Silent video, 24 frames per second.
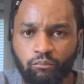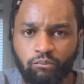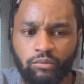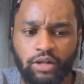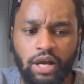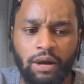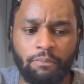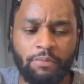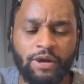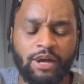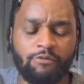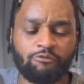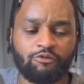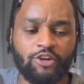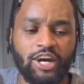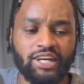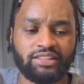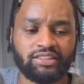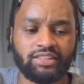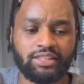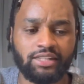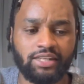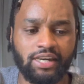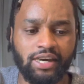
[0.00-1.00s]
I pan
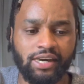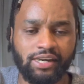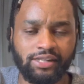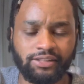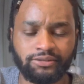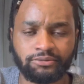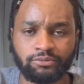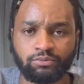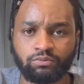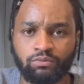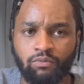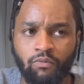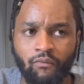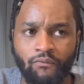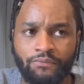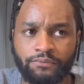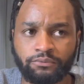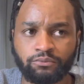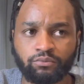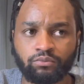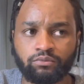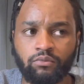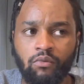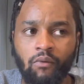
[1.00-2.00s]
fried the
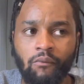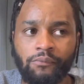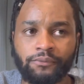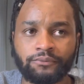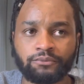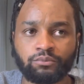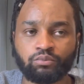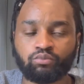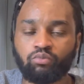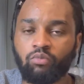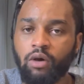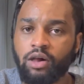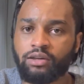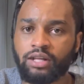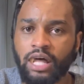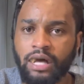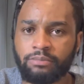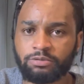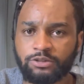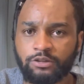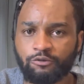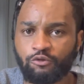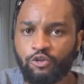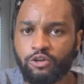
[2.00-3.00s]

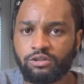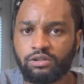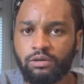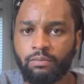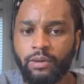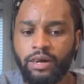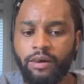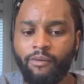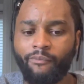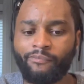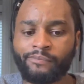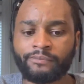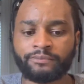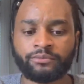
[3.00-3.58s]
lobster for a little bit.